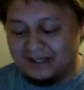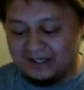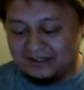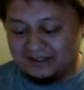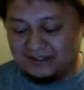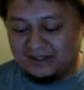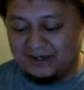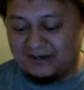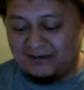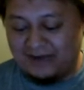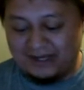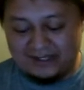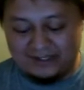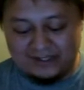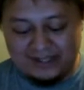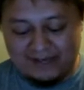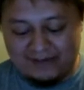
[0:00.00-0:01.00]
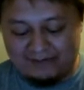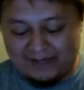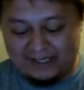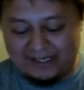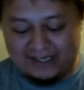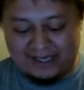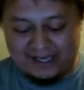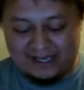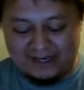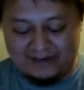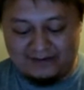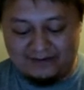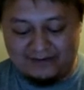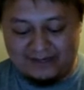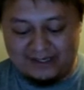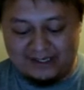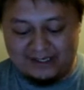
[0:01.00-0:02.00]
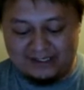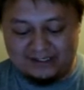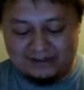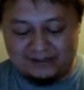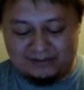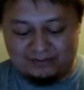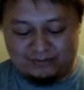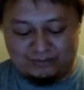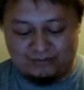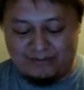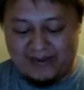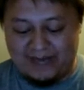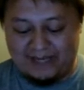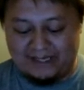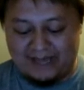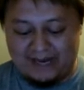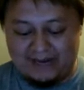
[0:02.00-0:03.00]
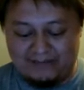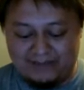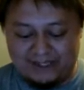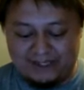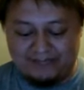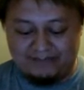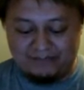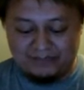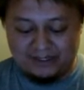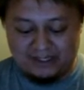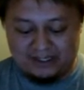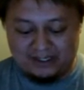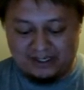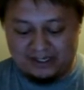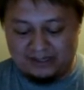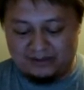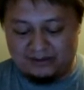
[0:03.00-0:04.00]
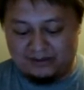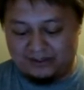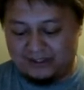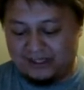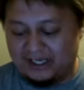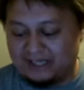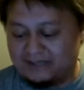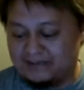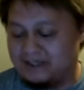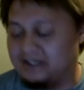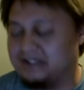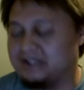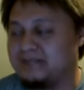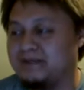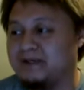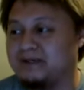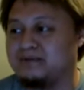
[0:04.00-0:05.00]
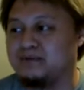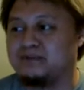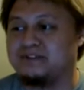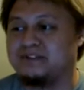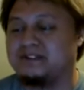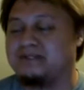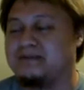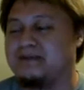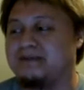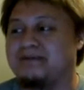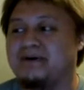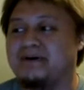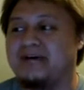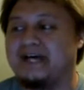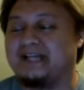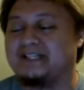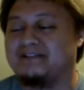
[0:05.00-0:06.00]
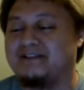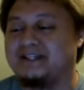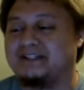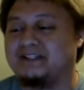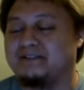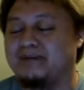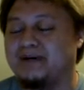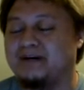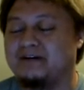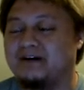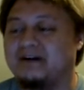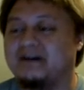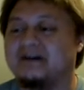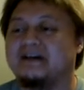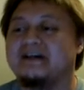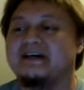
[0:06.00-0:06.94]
So if I just have like any of these, namely Kanaga or Jasmine, and the spell absorption, and my opponent activates a spell card,